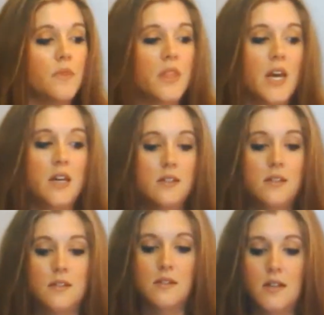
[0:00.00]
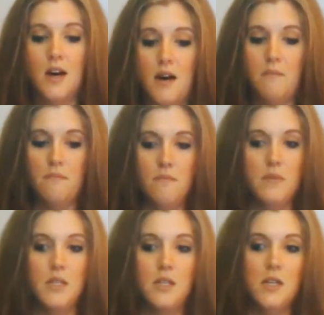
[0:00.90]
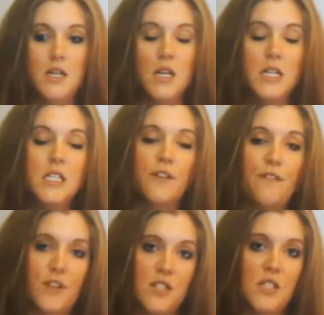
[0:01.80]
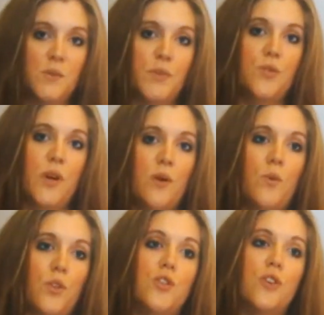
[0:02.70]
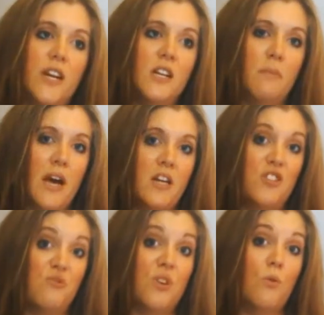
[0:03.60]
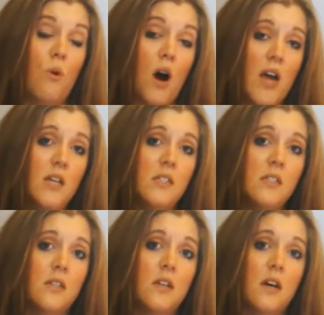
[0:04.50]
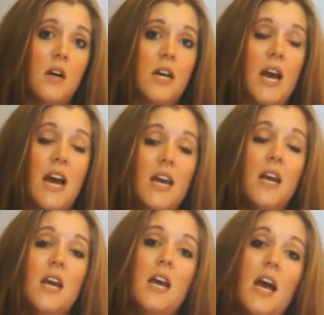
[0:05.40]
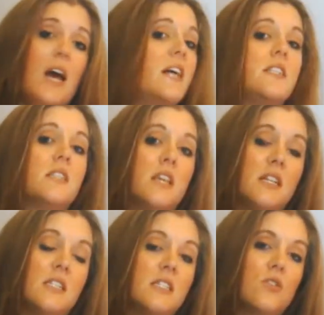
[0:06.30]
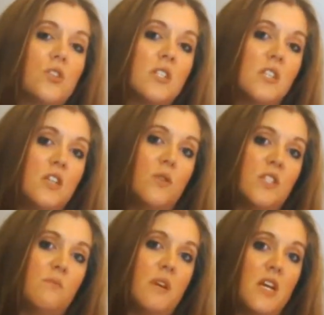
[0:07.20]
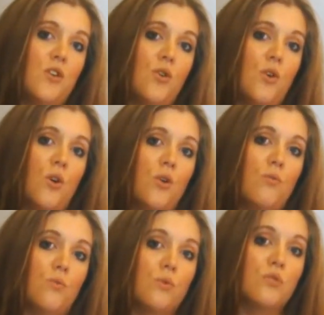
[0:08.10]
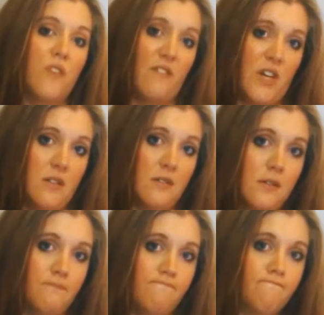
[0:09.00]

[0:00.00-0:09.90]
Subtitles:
there's some differences between what the training package requires, okay, and then still continuing to meet your rules of evidence.